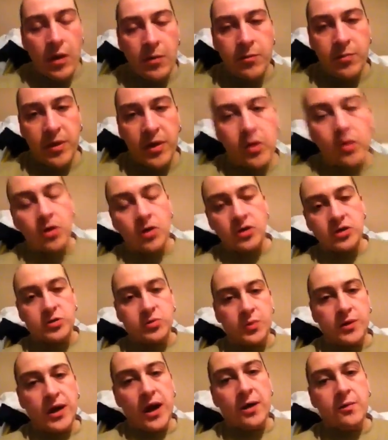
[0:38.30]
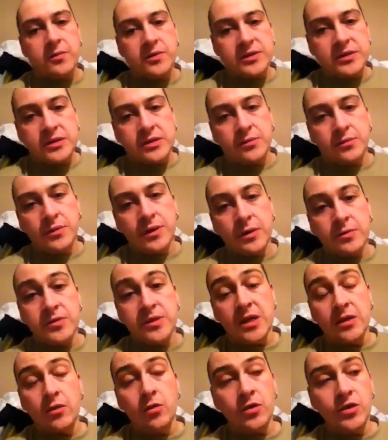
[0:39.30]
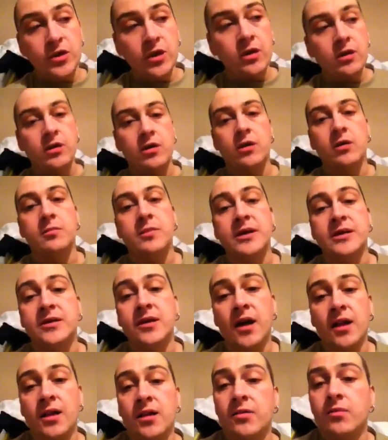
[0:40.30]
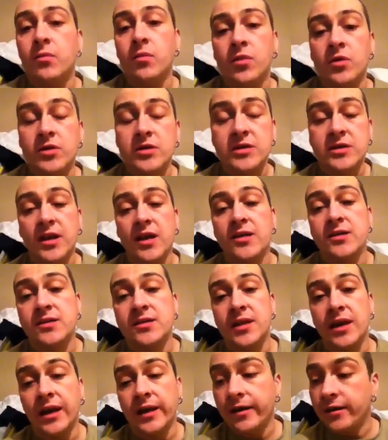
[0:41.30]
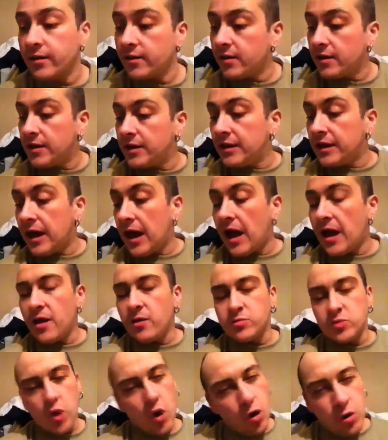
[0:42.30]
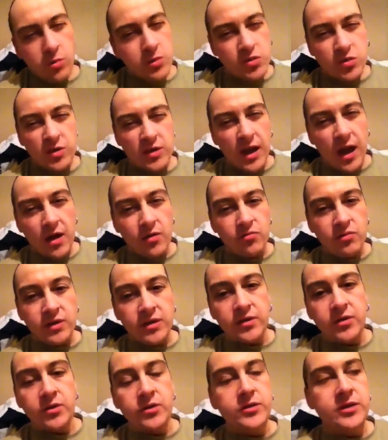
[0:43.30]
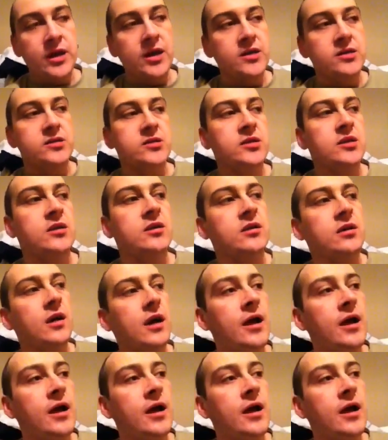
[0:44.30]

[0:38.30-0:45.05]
Because when I was a lot younger, my talent was dancing, and I was always a really good dancer.